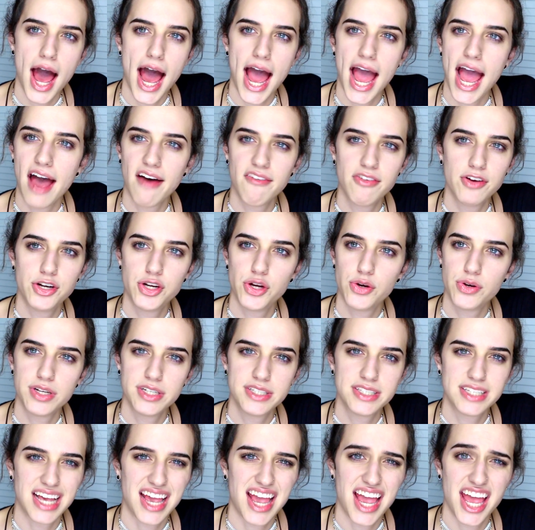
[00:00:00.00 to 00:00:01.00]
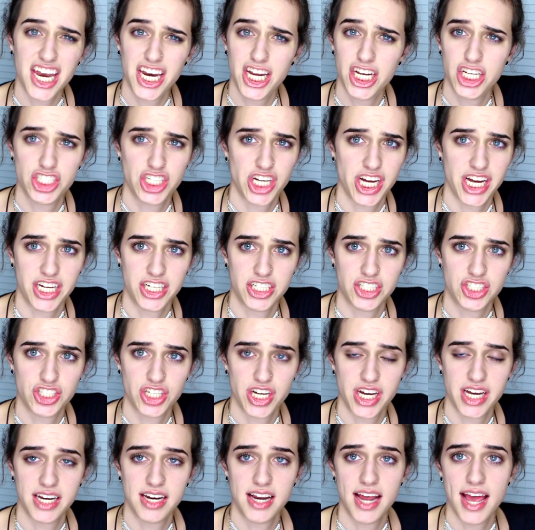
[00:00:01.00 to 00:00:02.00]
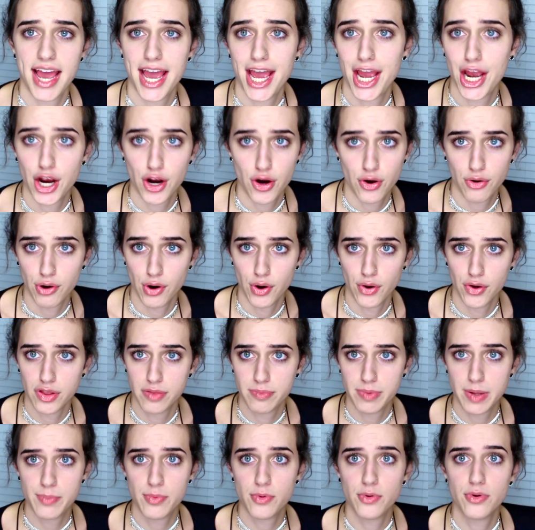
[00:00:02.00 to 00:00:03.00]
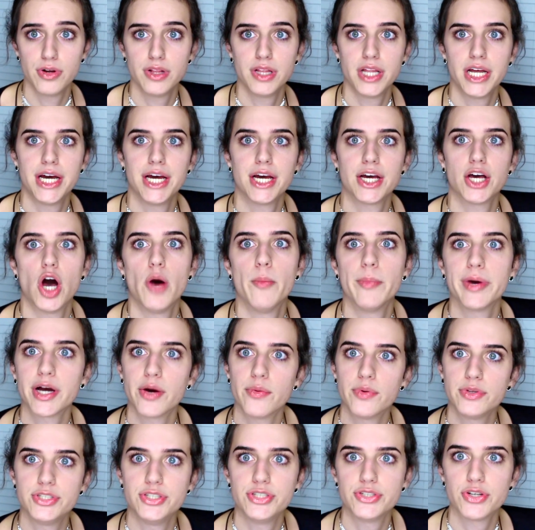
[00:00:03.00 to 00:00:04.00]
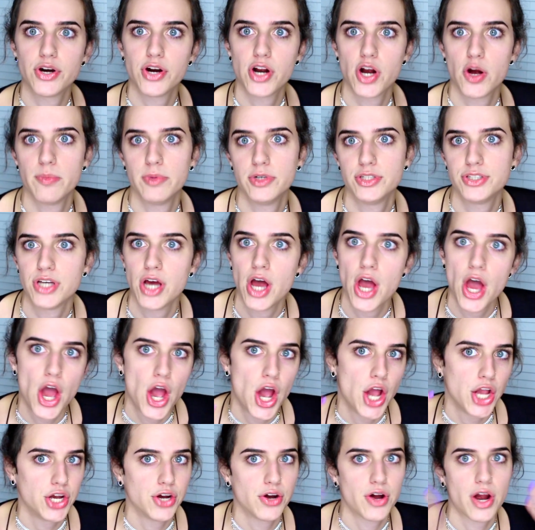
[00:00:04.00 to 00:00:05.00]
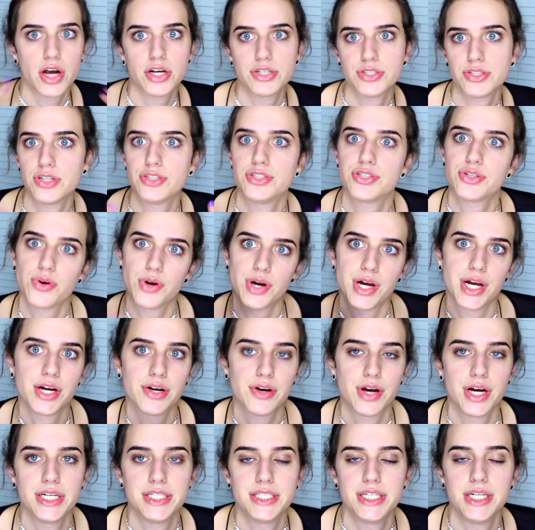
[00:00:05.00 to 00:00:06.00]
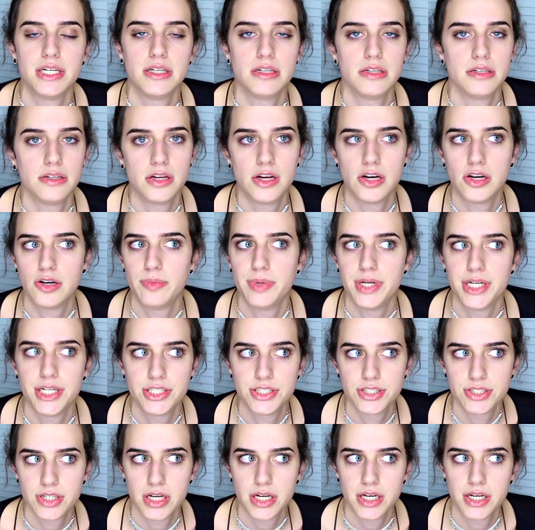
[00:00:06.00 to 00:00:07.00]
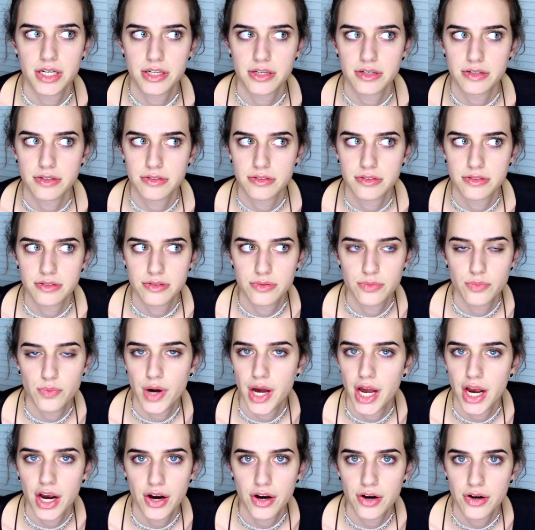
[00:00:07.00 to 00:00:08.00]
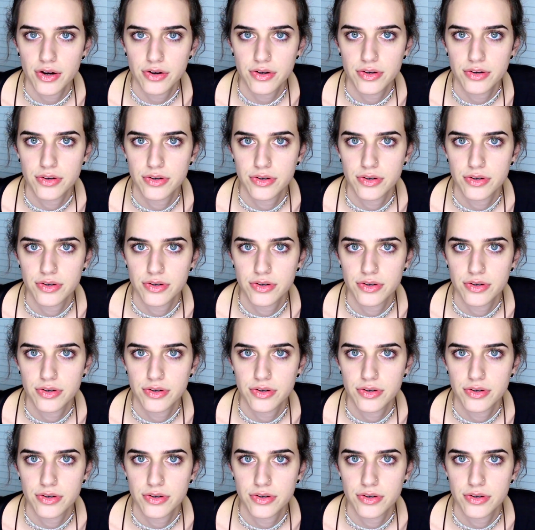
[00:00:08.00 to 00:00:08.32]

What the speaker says: I haven't noticed any change in hair growth. People were like, oh my god, once you start hormones, your hair starts growing crazy. No, bitch, like where?